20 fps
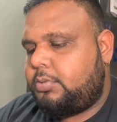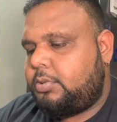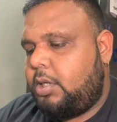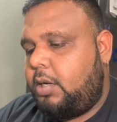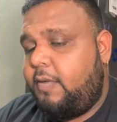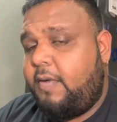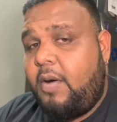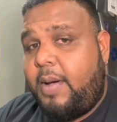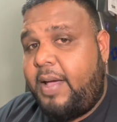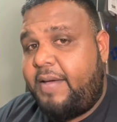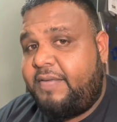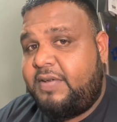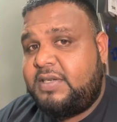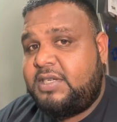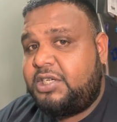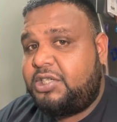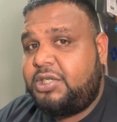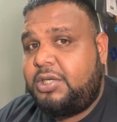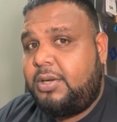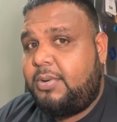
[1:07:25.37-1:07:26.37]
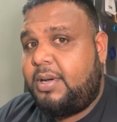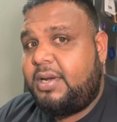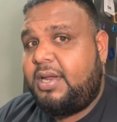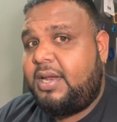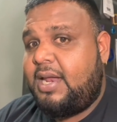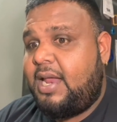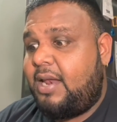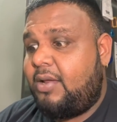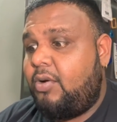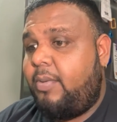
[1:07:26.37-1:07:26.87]
Your wife said she don't want
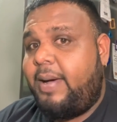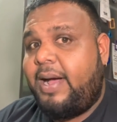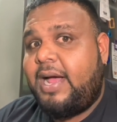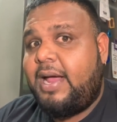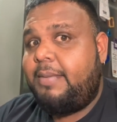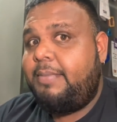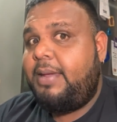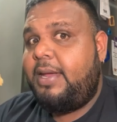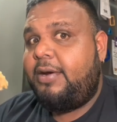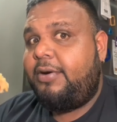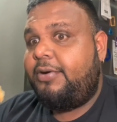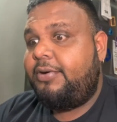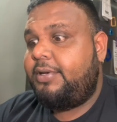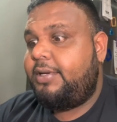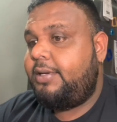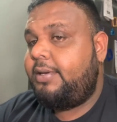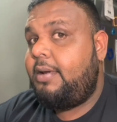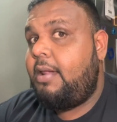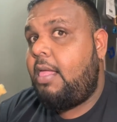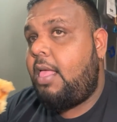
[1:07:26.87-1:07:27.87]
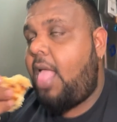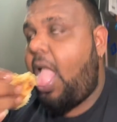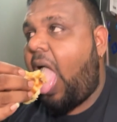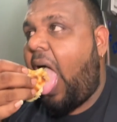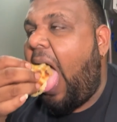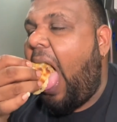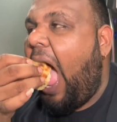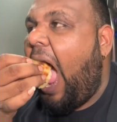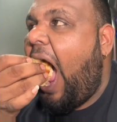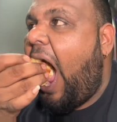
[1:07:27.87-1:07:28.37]
to go back and make roti.
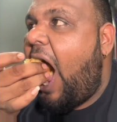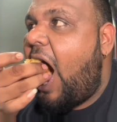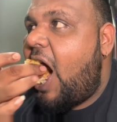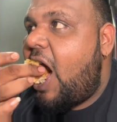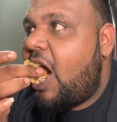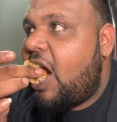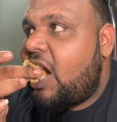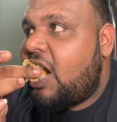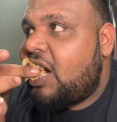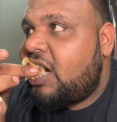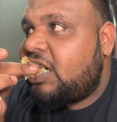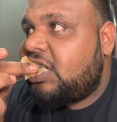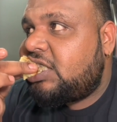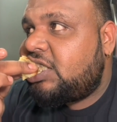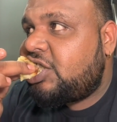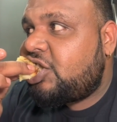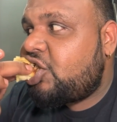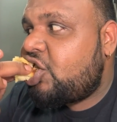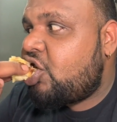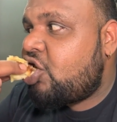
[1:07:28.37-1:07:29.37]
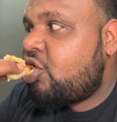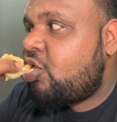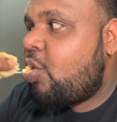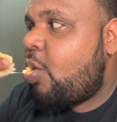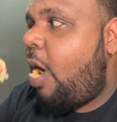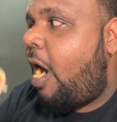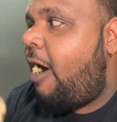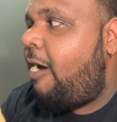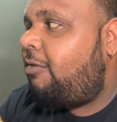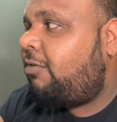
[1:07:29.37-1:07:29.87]
No, I'll eat bread.